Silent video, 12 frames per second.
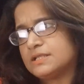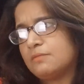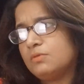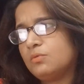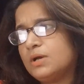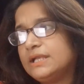
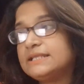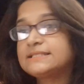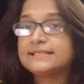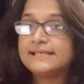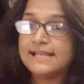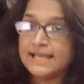Number one is
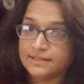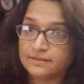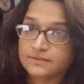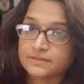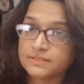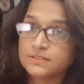
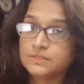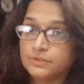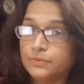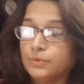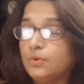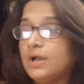length.
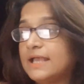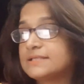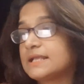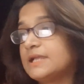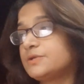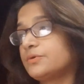You know, as
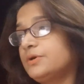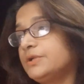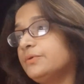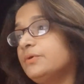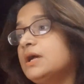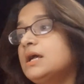I told
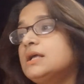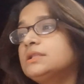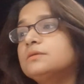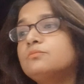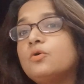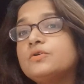you,
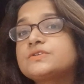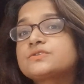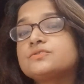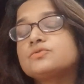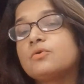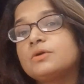the
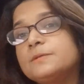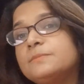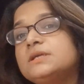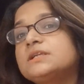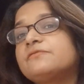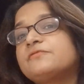most
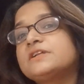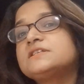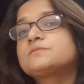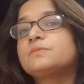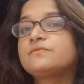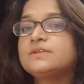notable
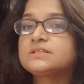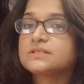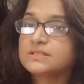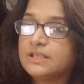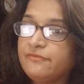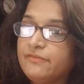difference between
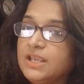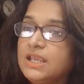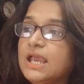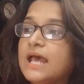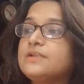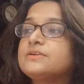
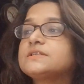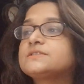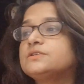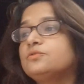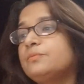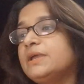CV and
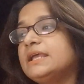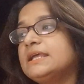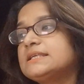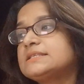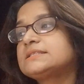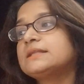resume
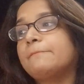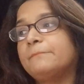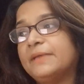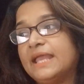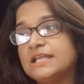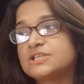is the
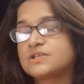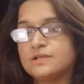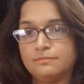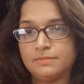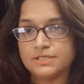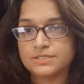page
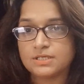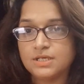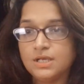limit.